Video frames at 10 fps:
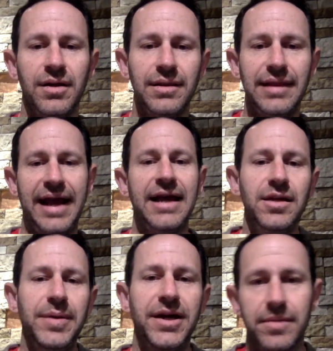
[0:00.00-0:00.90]
land
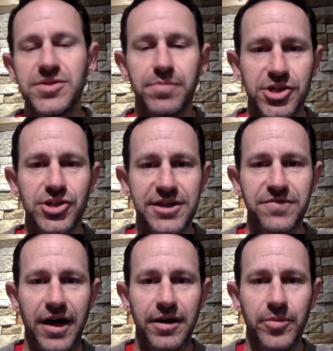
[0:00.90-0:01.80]
becomes much less
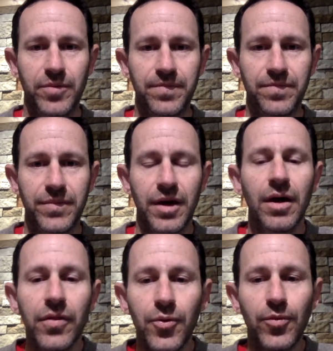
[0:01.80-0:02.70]
valuable.
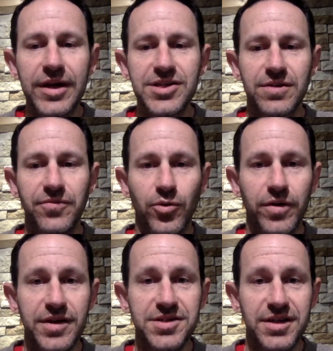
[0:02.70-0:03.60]
The reason for
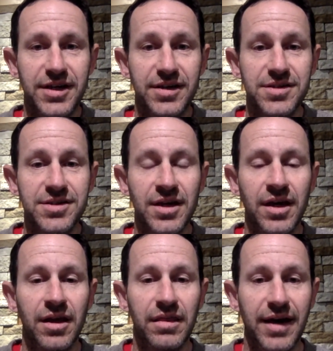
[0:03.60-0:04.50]
this is
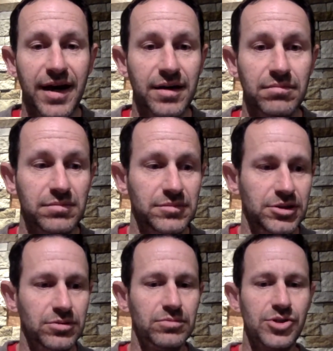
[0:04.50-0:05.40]
that
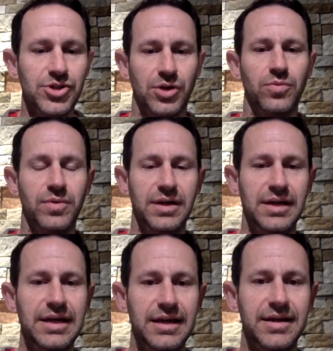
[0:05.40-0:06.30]
you don't
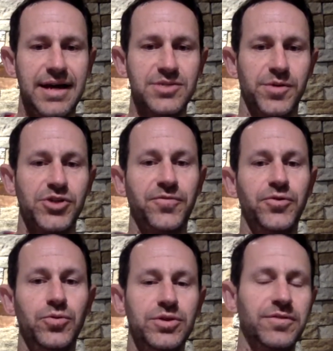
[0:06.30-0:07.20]
need as much
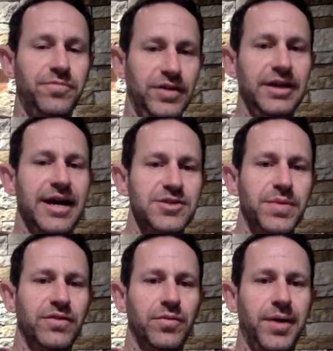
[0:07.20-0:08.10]
food to feed as big
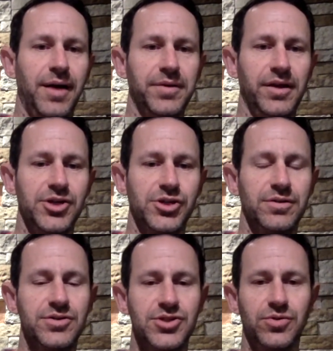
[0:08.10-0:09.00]
of a population.
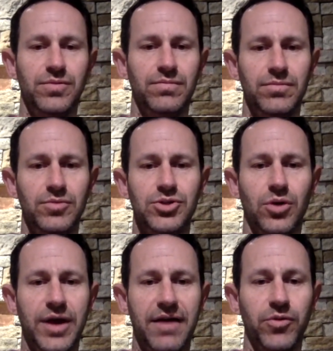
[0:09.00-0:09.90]
So you don't
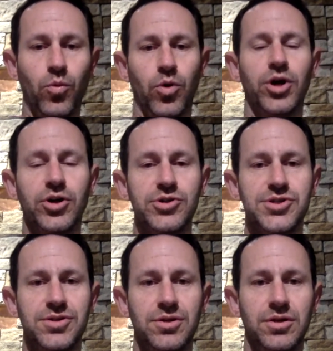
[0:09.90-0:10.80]
have the
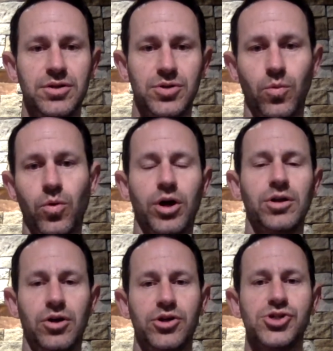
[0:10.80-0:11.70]
workers to work
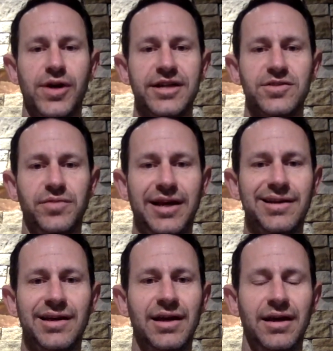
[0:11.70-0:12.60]
large tracts of
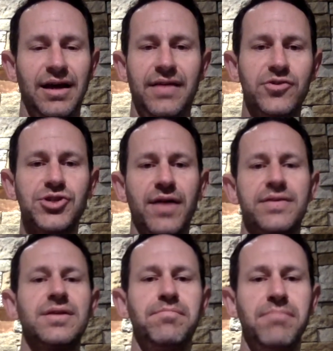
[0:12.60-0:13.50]
land, and there's not the
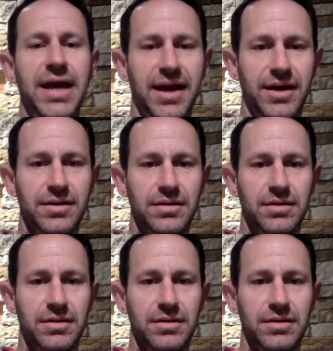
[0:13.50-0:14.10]
demand